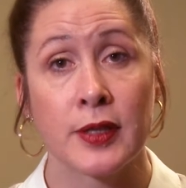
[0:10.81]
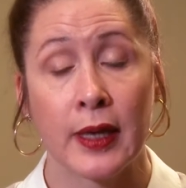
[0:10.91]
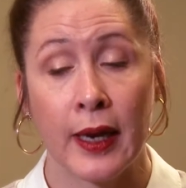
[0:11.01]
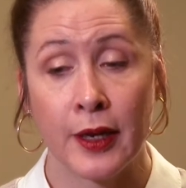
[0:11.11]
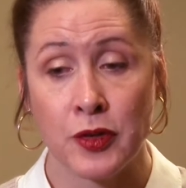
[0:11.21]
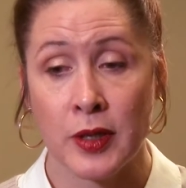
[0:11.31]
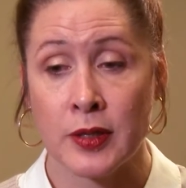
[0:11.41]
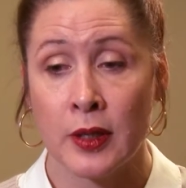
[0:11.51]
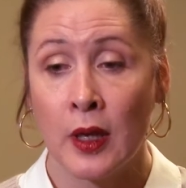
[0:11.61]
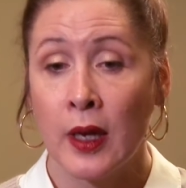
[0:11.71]

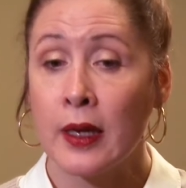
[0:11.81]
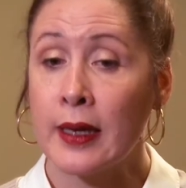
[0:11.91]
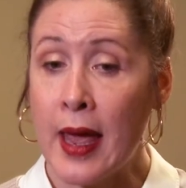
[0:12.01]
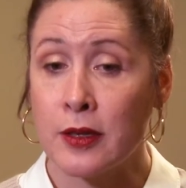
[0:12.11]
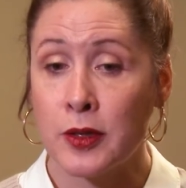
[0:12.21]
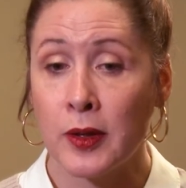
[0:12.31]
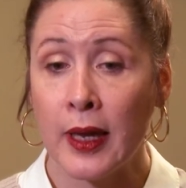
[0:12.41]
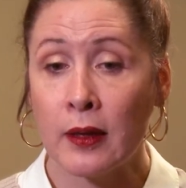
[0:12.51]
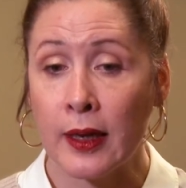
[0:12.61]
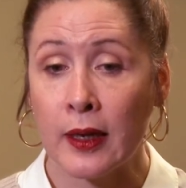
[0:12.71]
psychiatrists can do
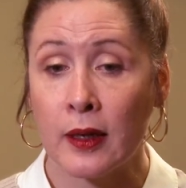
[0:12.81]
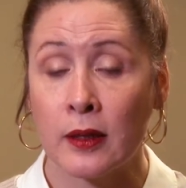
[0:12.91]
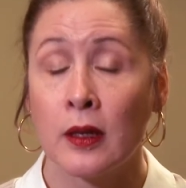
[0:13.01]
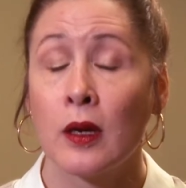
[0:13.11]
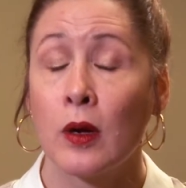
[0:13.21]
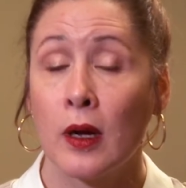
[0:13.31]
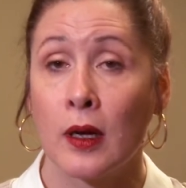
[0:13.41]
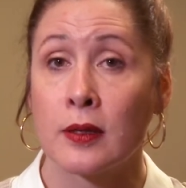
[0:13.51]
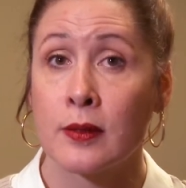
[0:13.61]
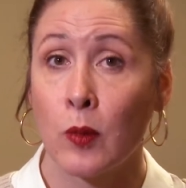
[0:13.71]
things like
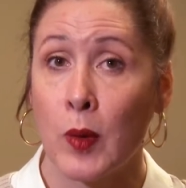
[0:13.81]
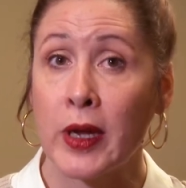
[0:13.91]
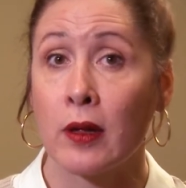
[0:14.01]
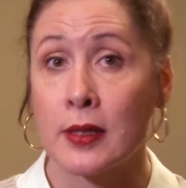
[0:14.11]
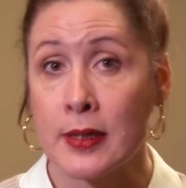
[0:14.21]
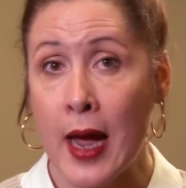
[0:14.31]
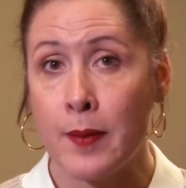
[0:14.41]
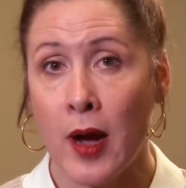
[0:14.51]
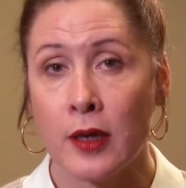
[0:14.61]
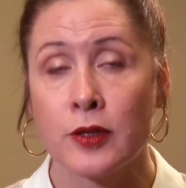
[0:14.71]
what we call a PSI
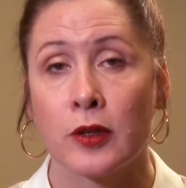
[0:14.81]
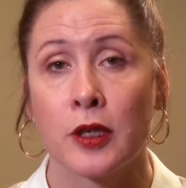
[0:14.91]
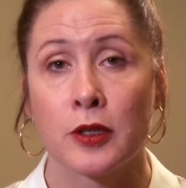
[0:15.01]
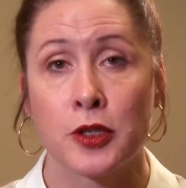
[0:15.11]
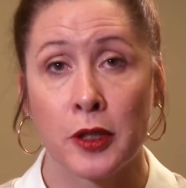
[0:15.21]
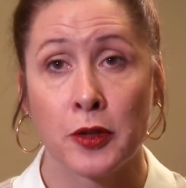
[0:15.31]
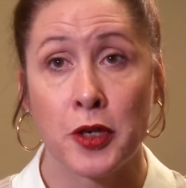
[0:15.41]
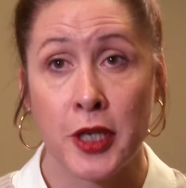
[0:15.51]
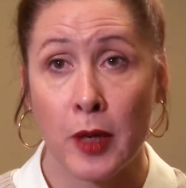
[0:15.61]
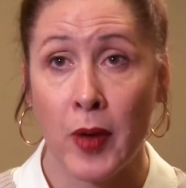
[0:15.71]
box, or a
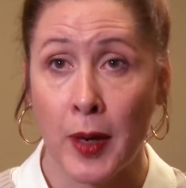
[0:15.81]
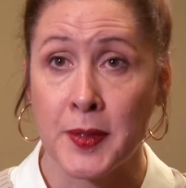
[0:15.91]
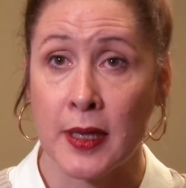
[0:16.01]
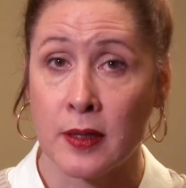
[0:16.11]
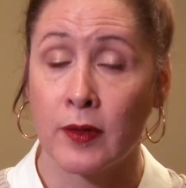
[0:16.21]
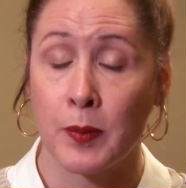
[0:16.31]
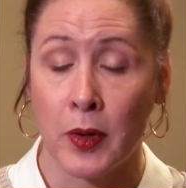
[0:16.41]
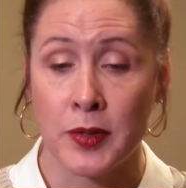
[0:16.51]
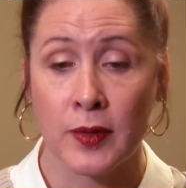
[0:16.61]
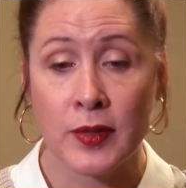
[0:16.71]
Children's Yale Brown Obsessive
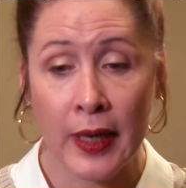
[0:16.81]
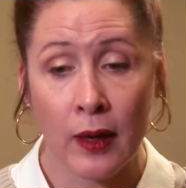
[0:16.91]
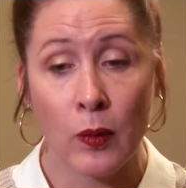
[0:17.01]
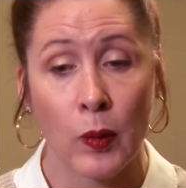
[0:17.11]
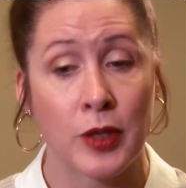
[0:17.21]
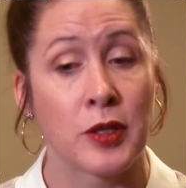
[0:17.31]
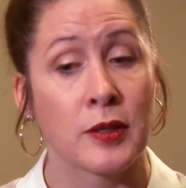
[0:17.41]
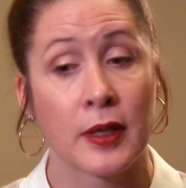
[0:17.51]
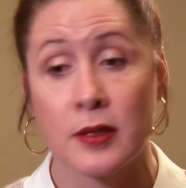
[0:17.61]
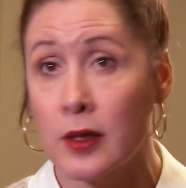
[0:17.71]
Compulsive Scale, which is
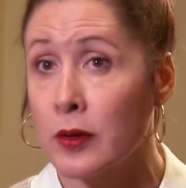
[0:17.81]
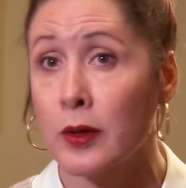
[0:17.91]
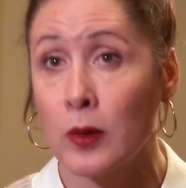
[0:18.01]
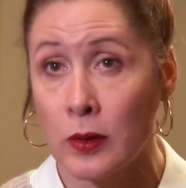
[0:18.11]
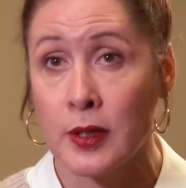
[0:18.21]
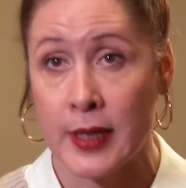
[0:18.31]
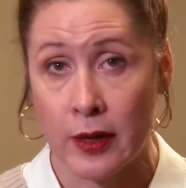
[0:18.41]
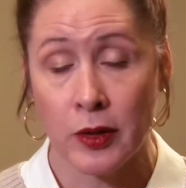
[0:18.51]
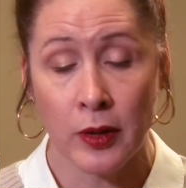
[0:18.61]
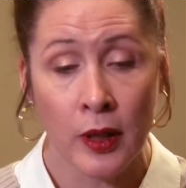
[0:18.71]
considered the gold
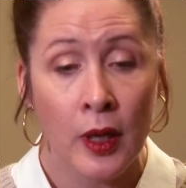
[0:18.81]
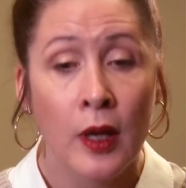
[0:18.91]
standard.